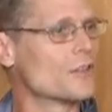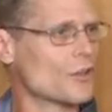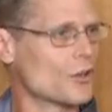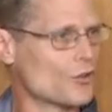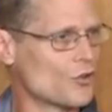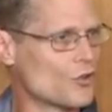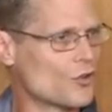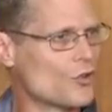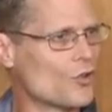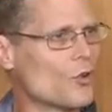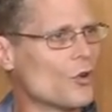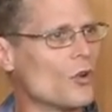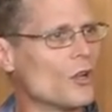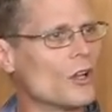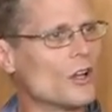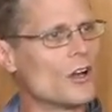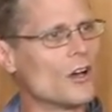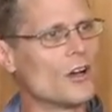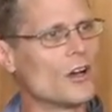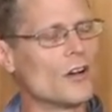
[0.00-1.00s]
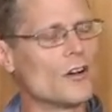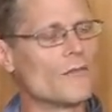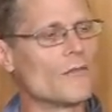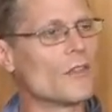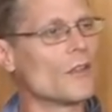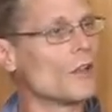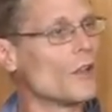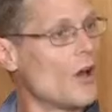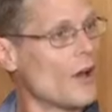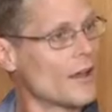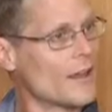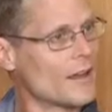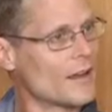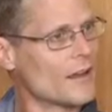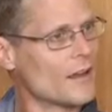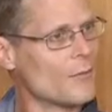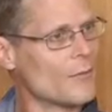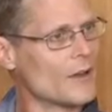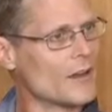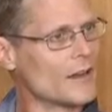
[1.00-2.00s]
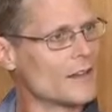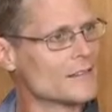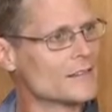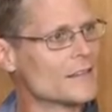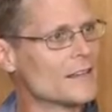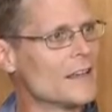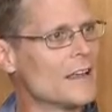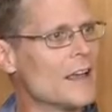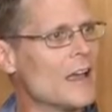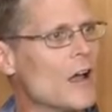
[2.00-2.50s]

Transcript: the control of the logging companies.